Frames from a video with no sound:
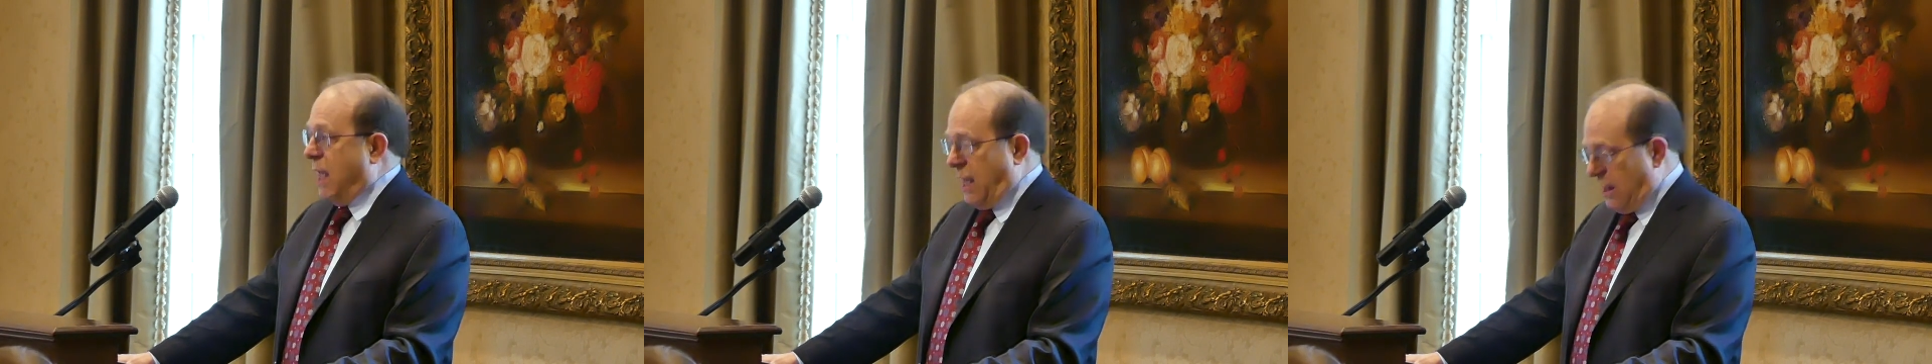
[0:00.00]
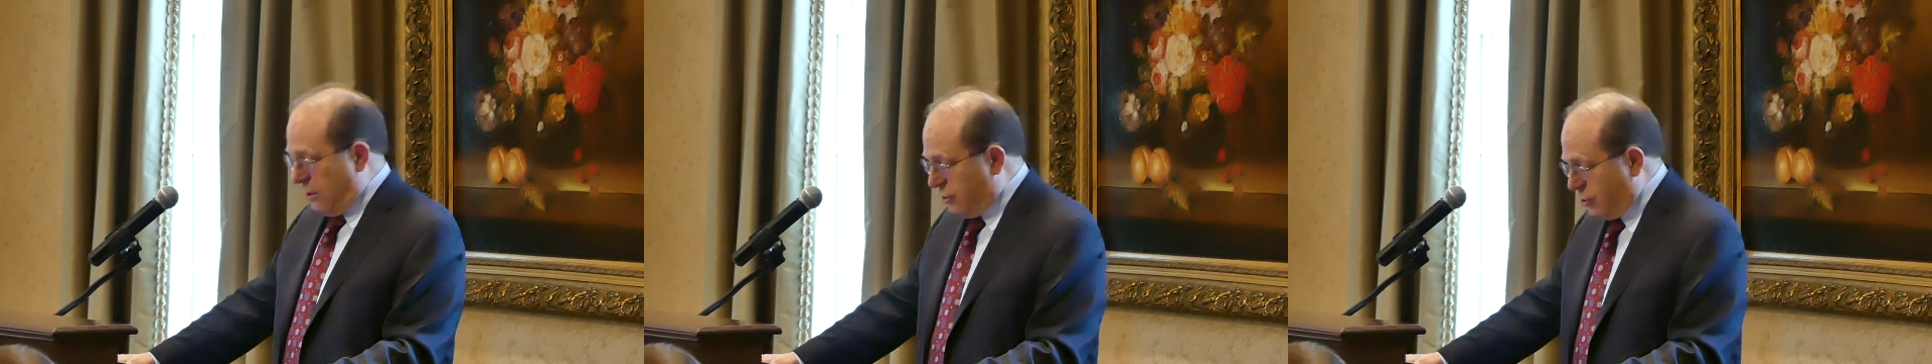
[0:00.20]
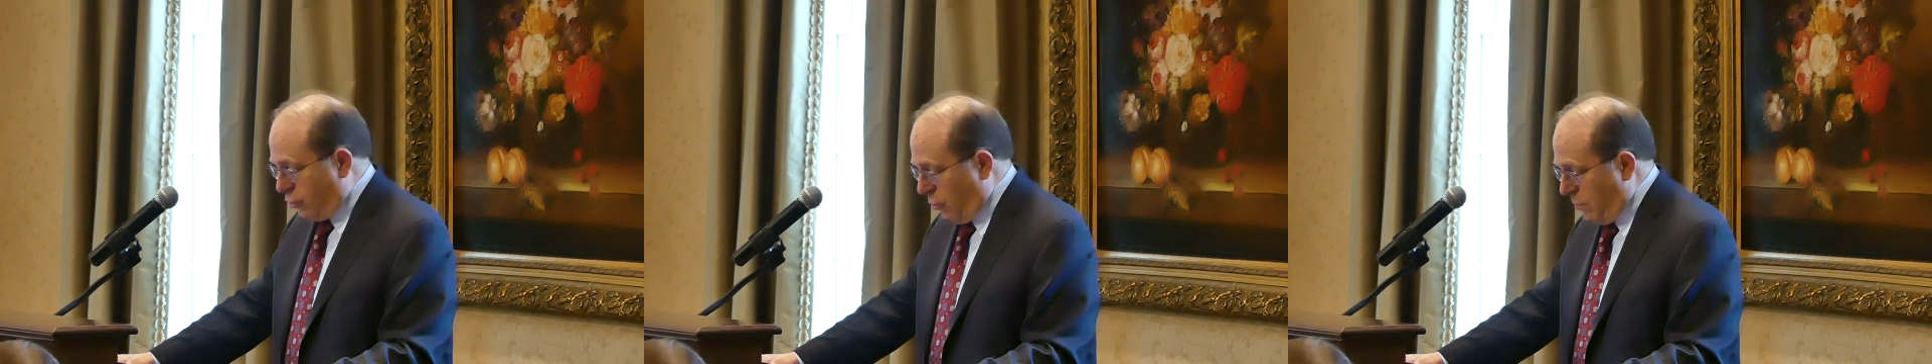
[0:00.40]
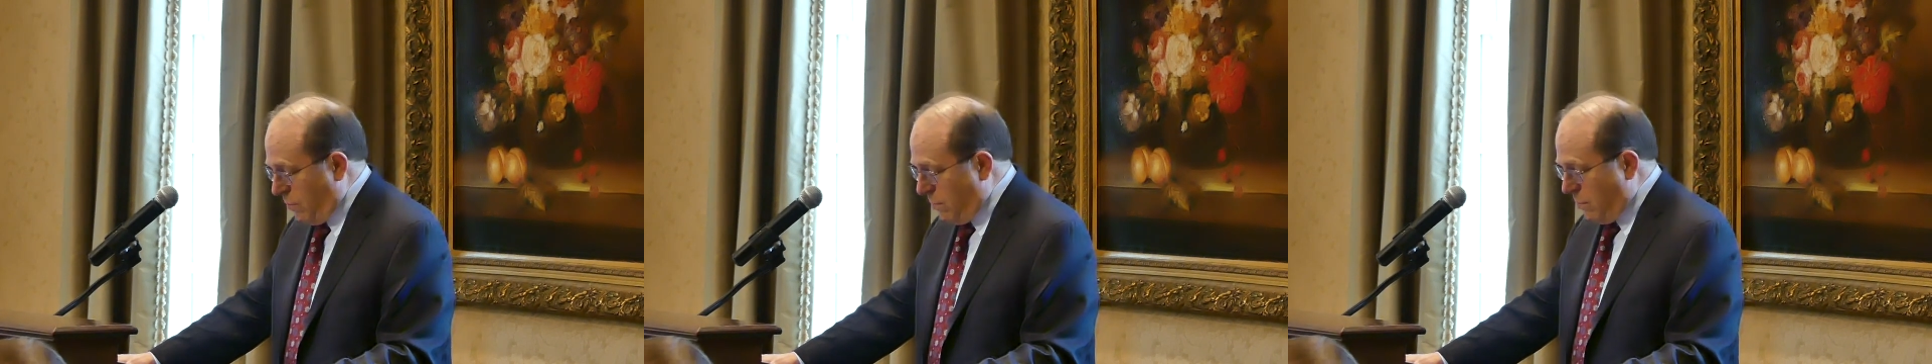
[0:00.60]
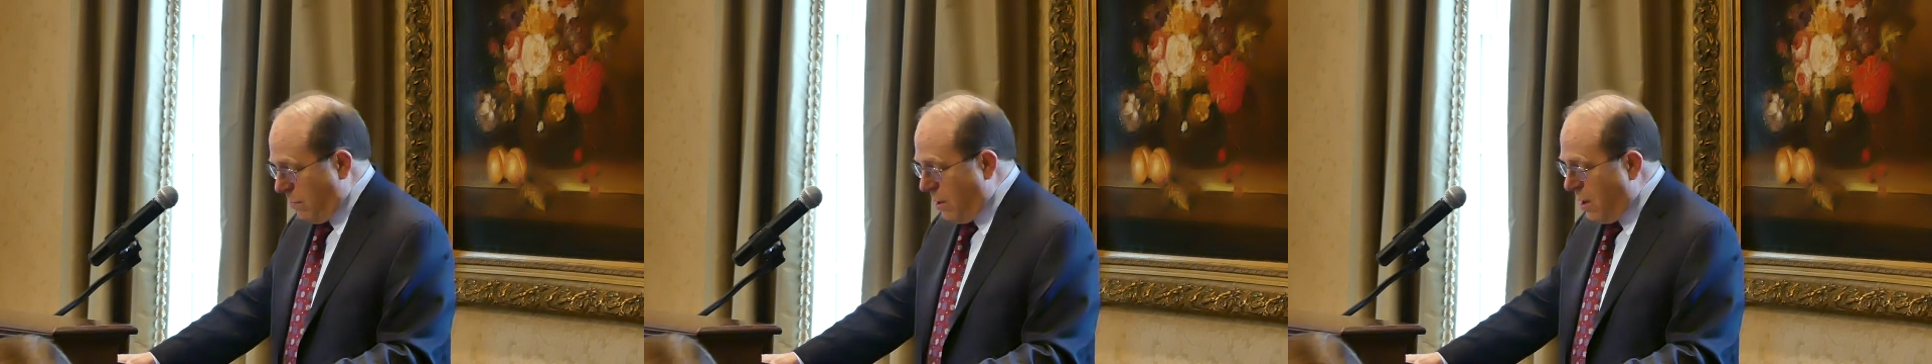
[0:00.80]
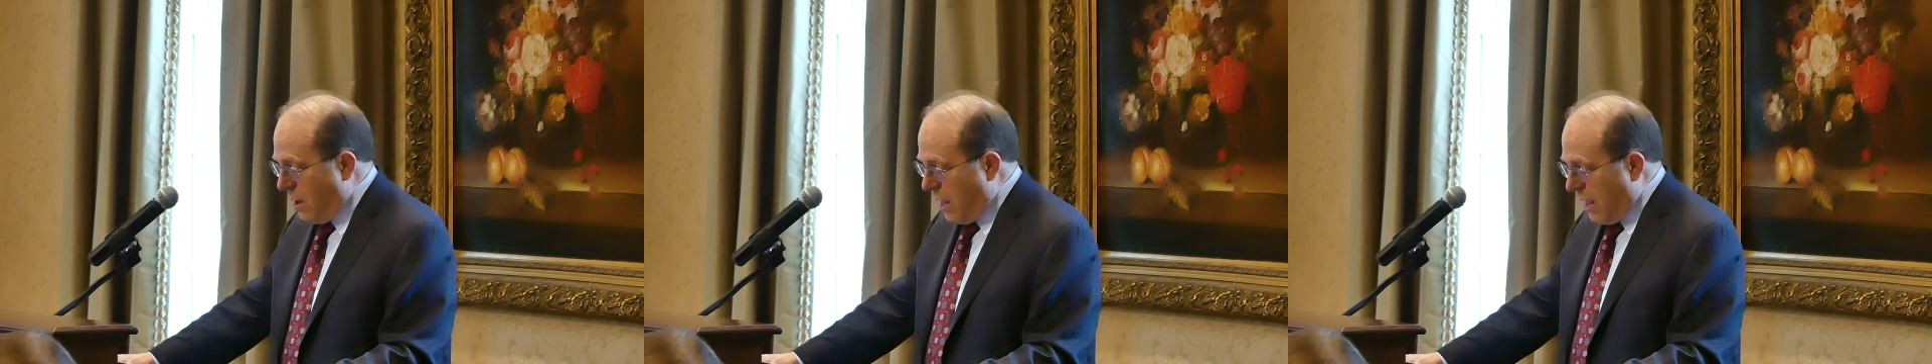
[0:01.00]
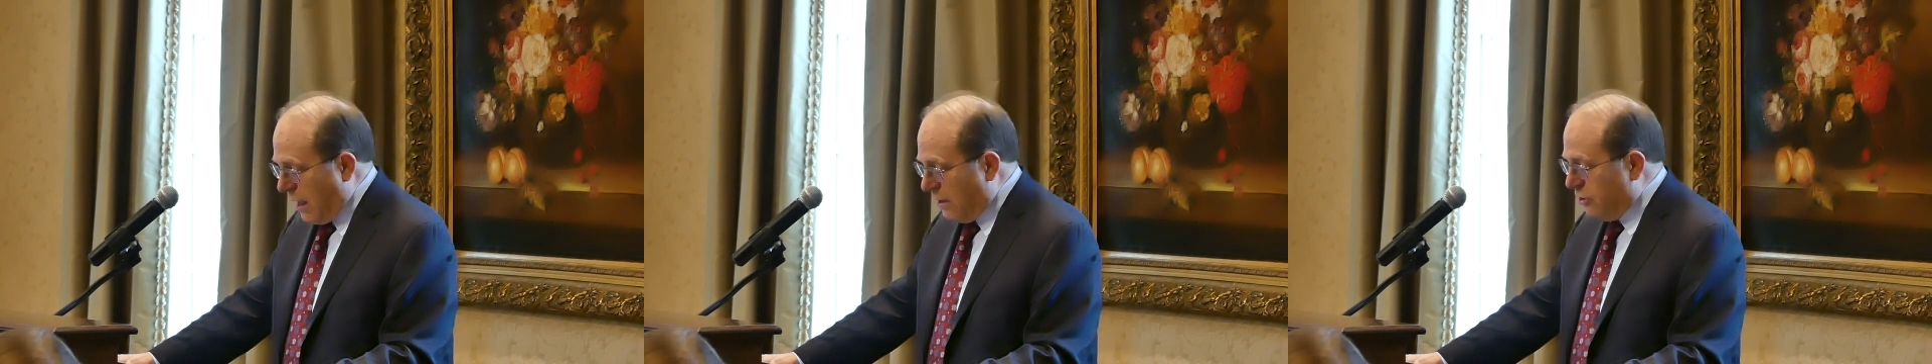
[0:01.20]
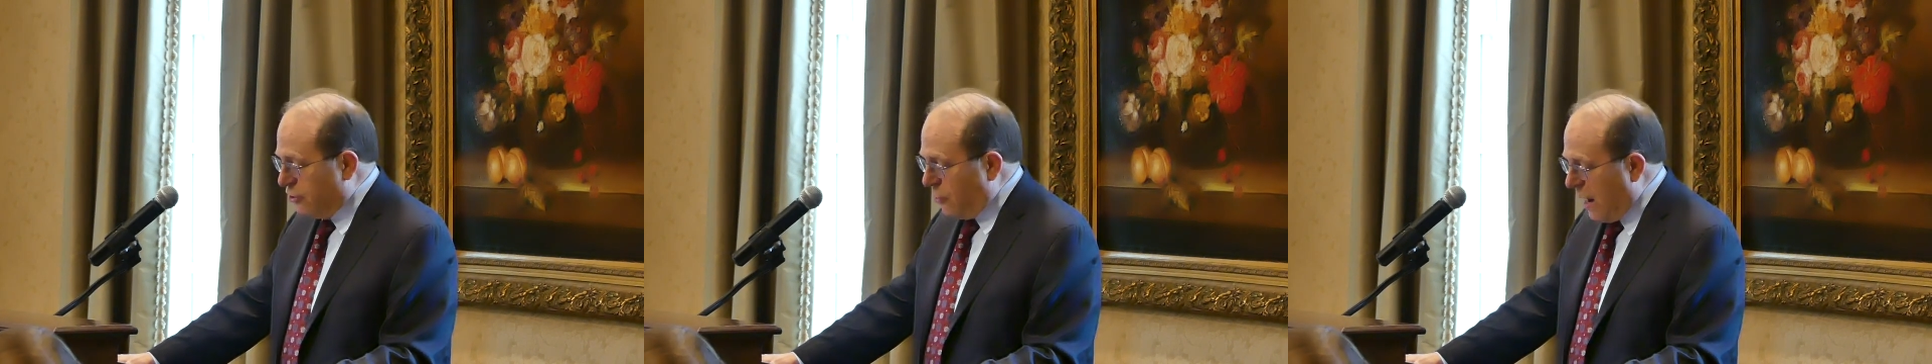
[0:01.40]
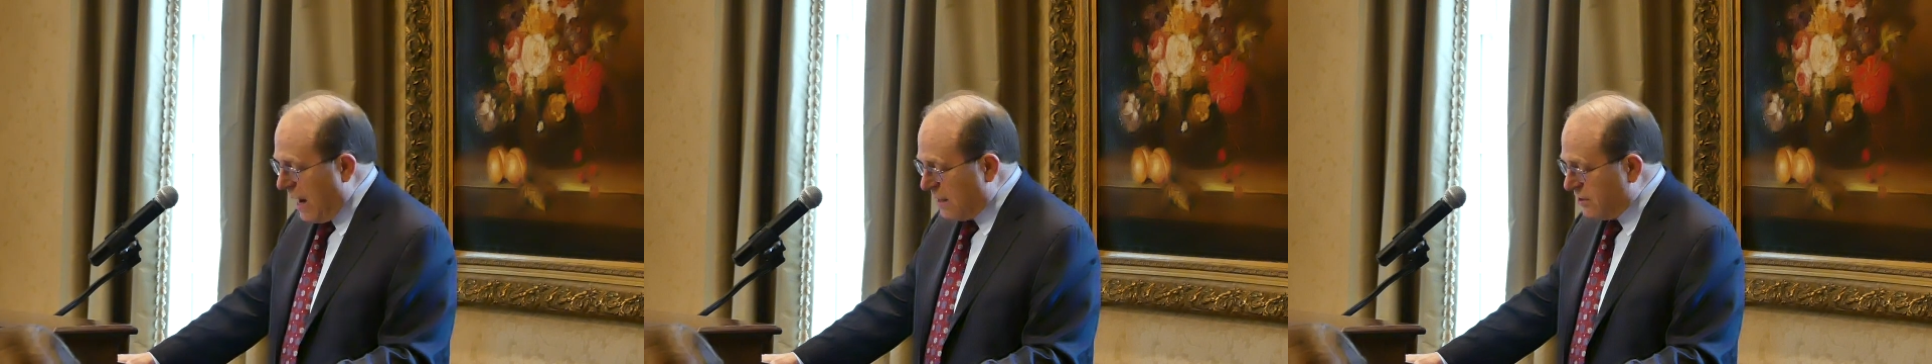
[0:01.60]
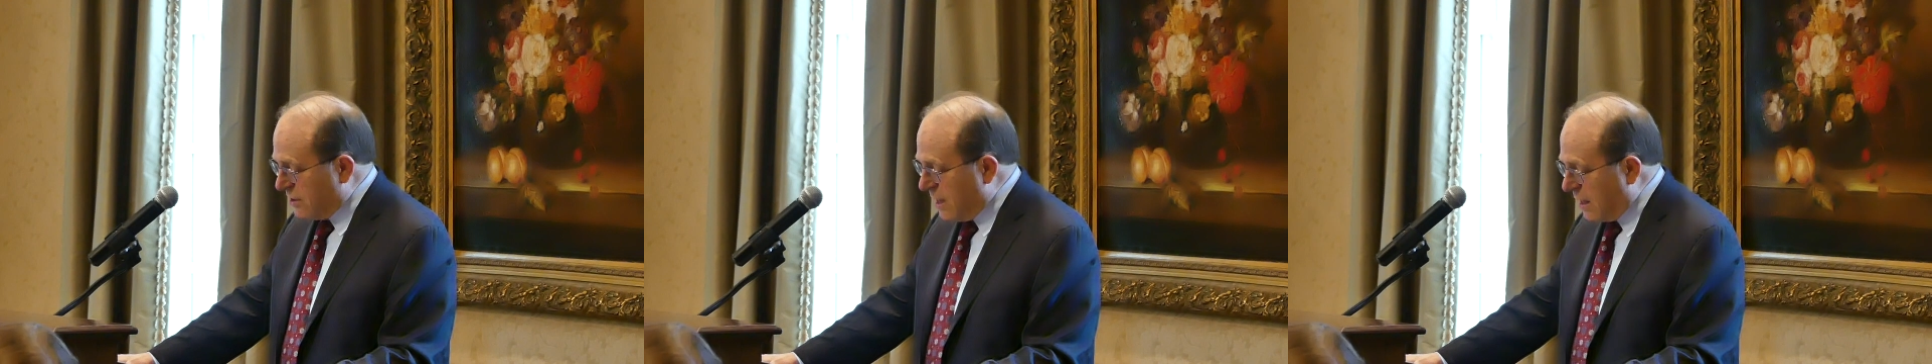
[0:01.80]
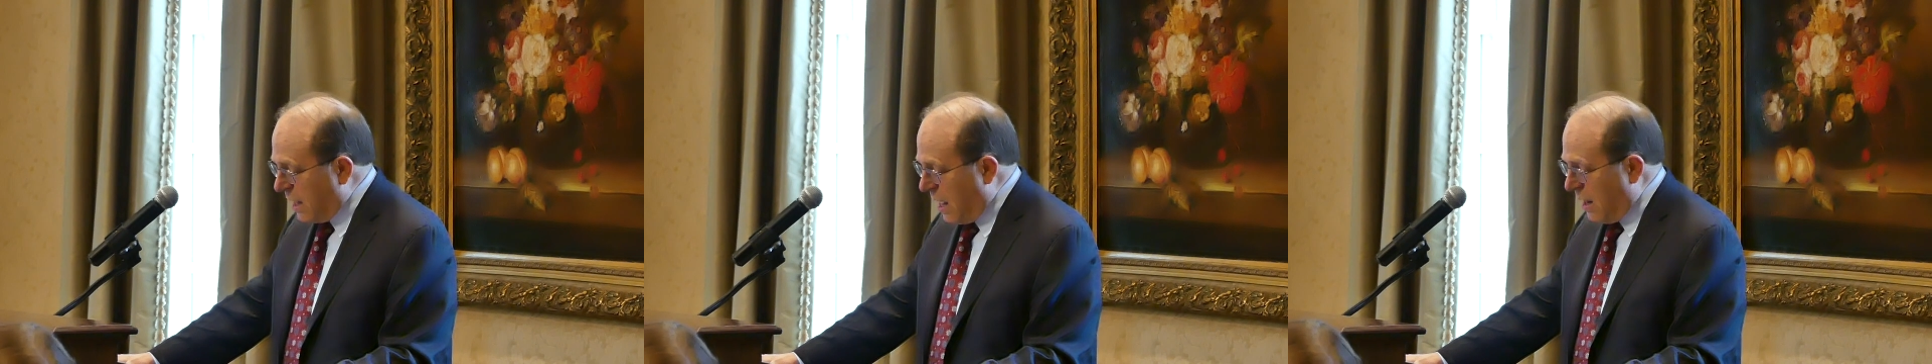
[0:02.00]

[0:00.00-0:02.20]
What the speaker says: in drastic